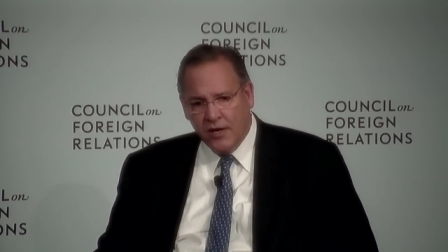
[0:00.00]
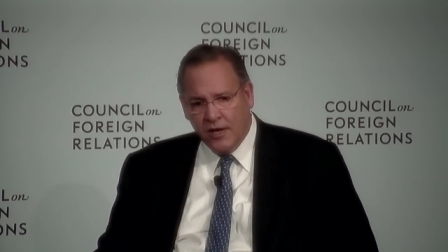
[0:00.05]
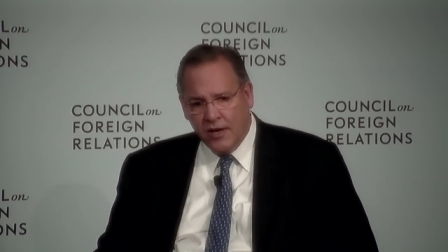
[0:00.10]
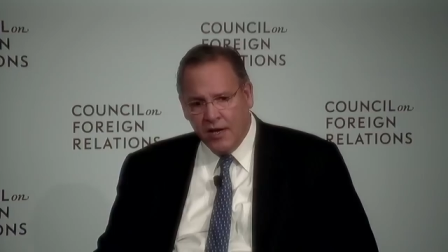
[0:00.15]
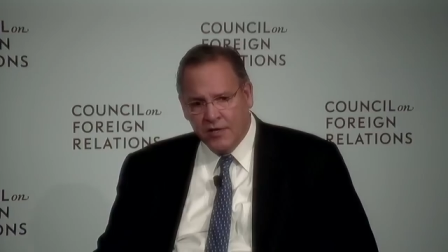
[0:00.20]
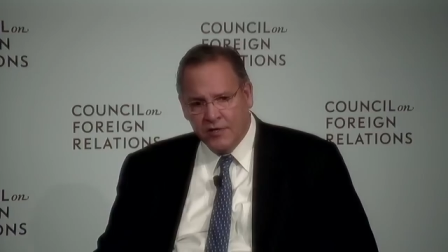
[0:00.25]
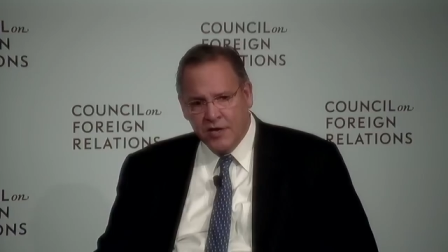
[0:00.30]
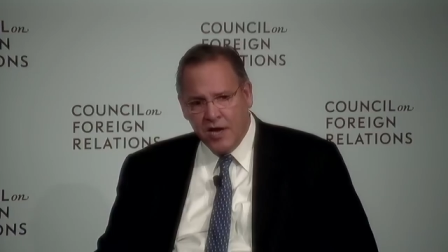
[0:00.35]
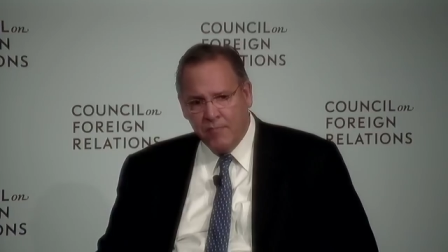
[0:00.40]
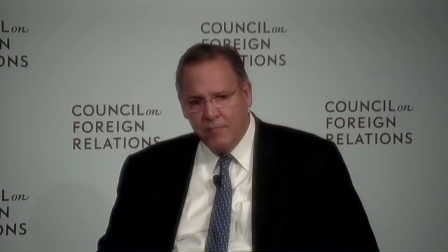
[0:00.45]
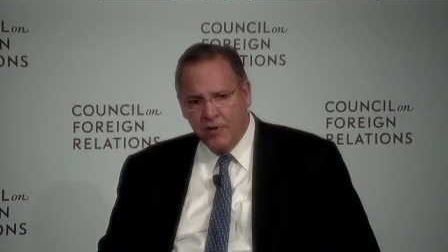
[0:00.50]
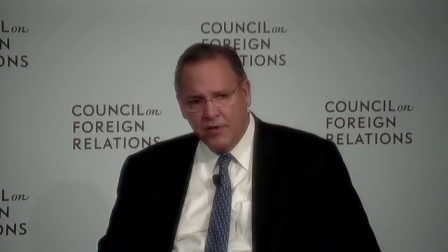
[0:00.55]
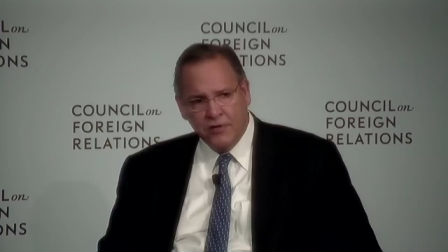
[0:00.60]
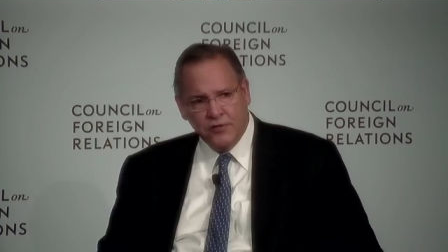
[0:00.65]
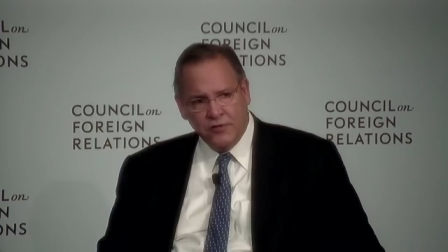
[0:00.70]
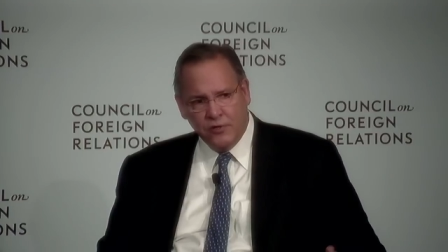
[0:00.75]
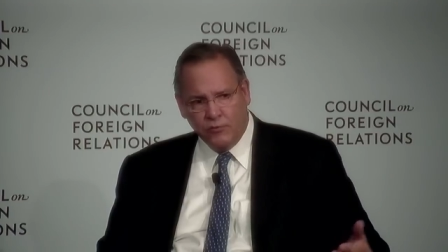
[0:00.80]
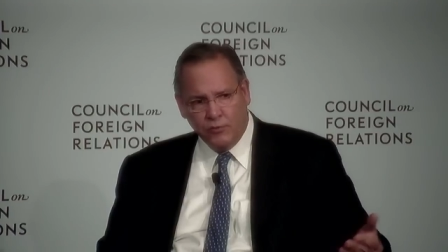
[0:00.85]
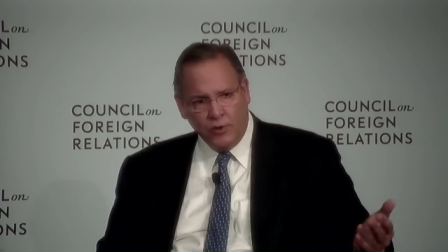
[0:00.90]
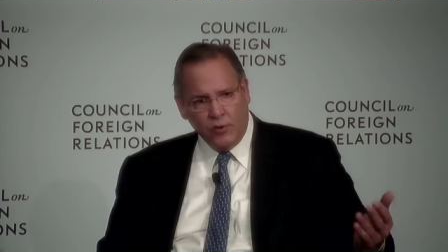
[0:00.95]
It's not
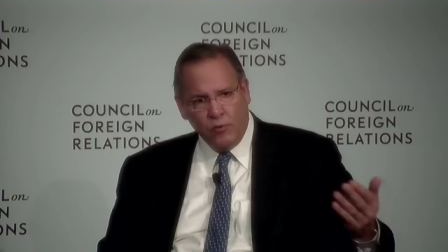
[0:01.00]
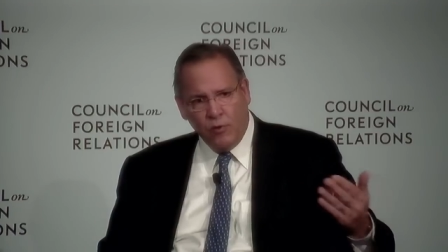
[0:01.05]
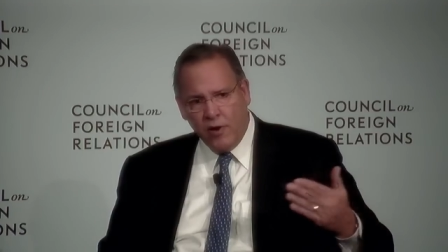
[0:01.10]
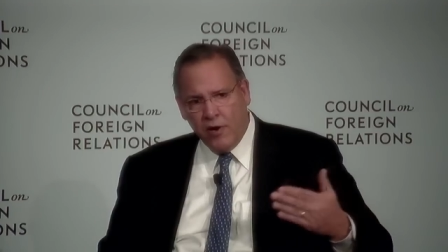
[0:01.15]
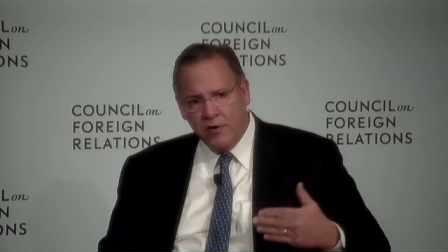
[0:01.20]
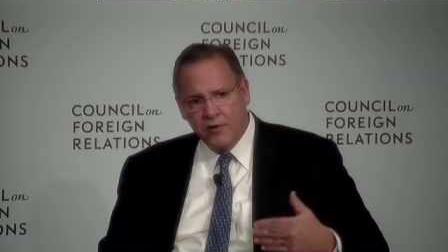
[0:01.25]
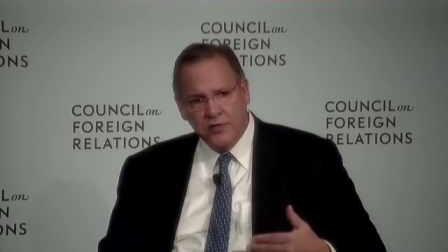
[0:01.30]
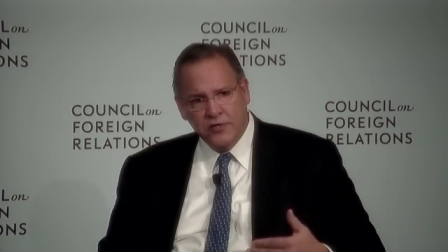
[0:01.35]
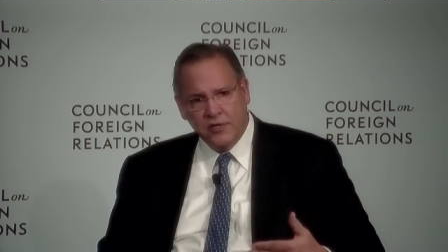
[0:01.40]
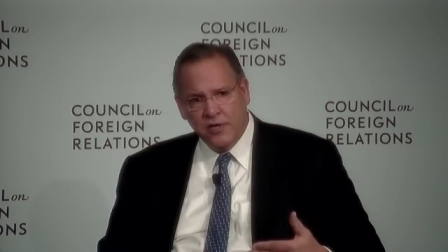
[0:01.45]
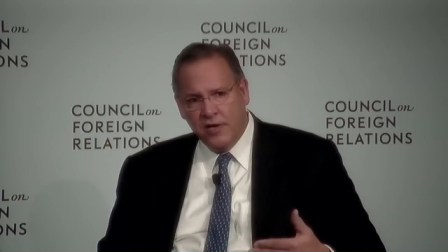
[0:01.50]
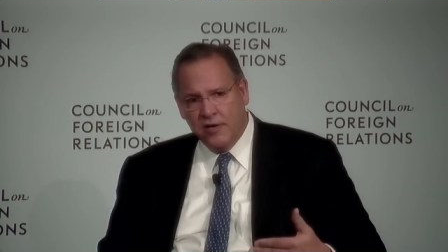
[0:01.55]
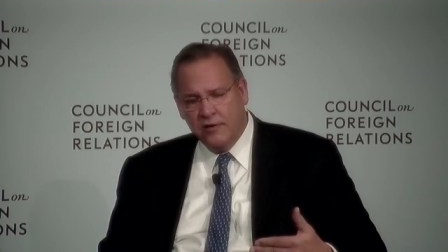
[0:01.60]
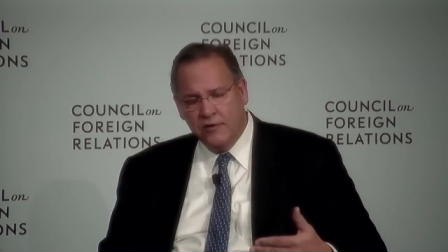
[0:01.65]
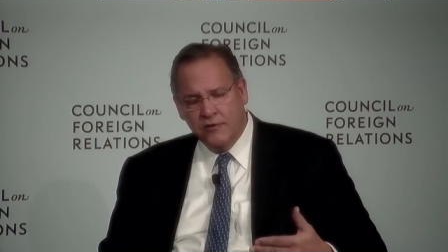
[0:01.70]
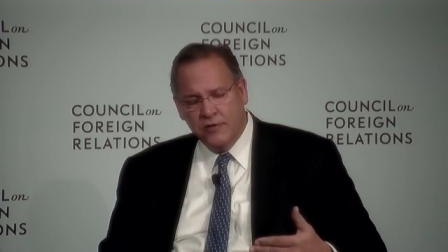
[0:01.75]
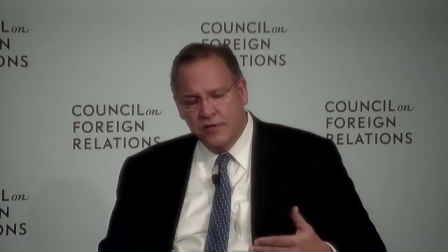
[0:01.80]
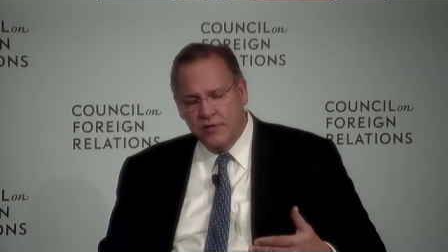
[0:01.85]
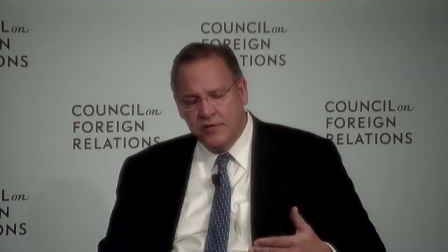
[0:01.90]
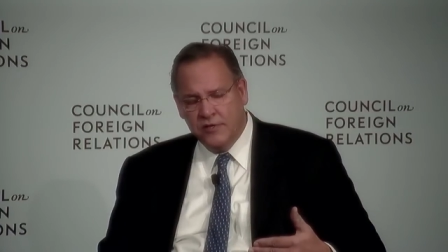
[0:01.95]
because they're required to stay at U
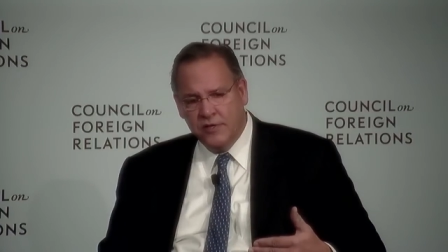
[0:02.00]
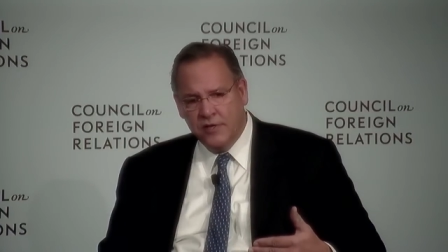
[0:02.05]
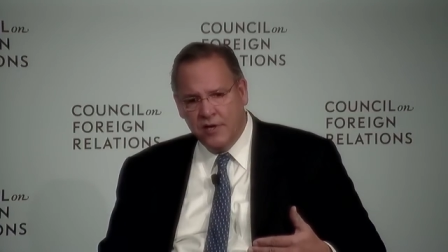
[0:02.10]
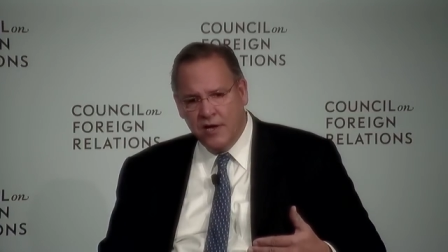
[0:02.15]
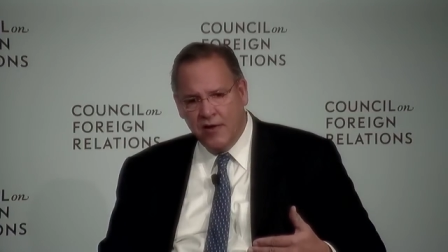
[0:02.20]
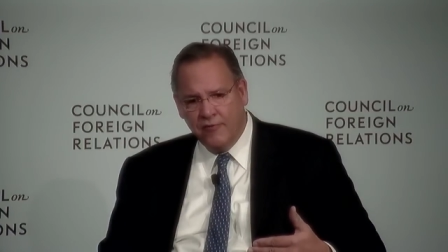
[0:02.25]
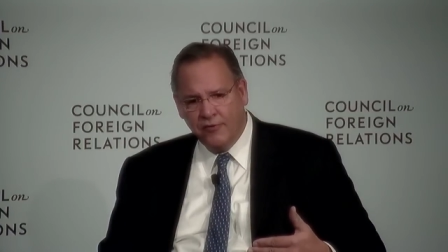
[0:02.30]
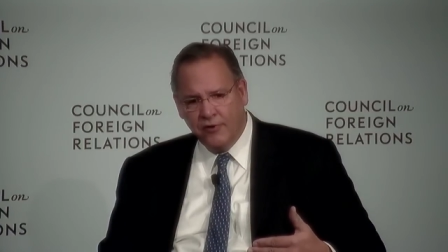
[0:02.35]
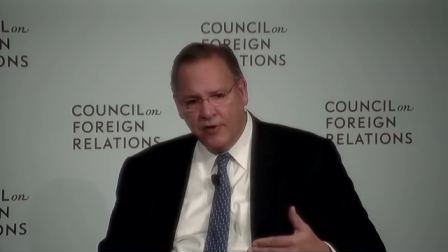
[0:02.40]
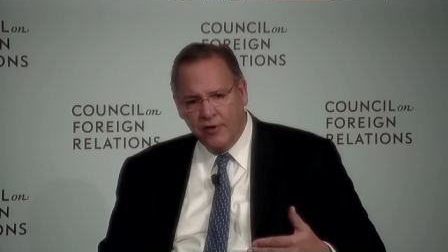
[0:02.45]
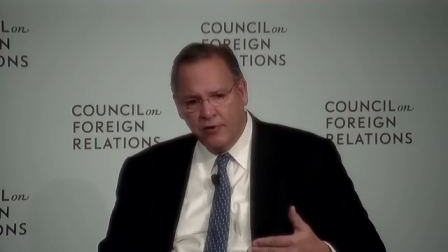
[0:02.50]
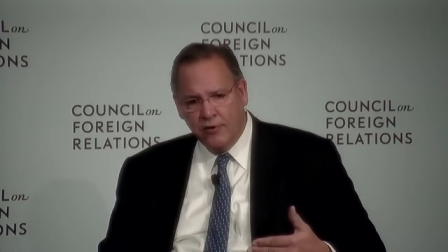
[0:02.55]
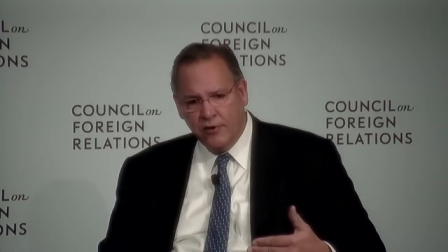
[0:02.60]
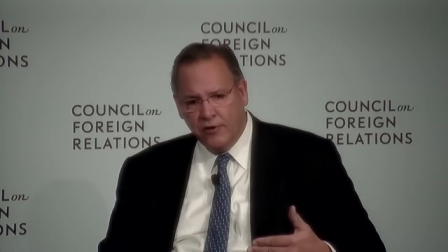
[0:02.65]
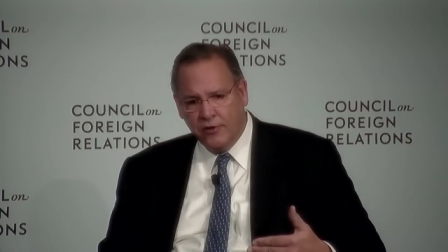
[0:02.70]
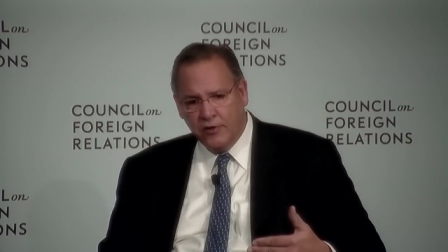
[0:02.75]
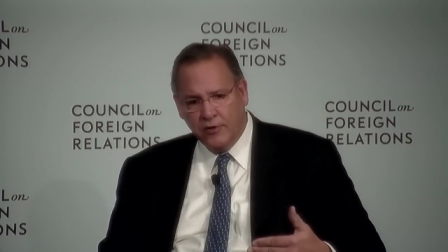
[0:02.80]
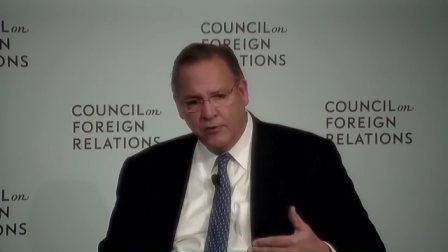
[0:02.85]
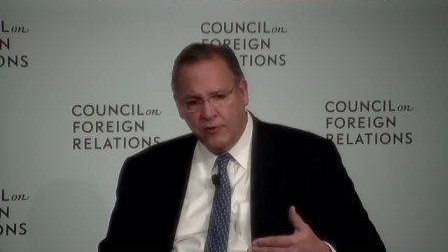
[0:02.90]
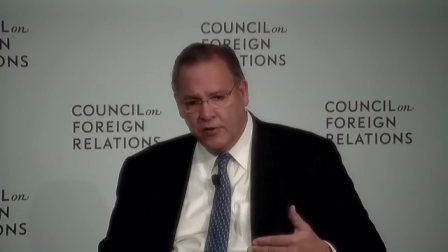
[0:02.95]
T C after they earn a
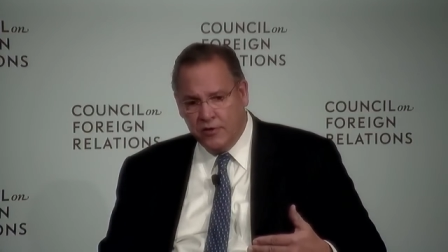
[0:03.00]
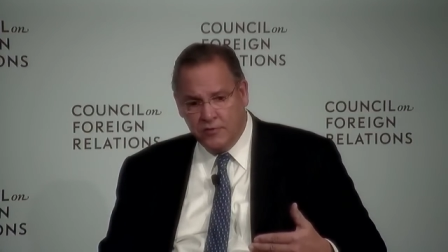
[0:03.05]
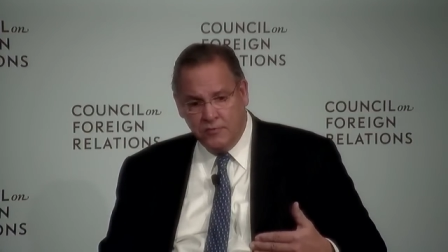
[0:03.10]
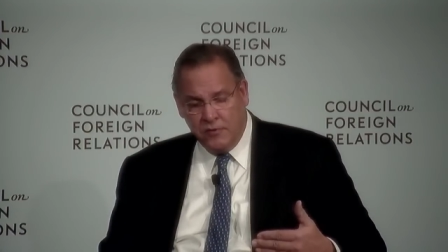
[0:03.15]
degree.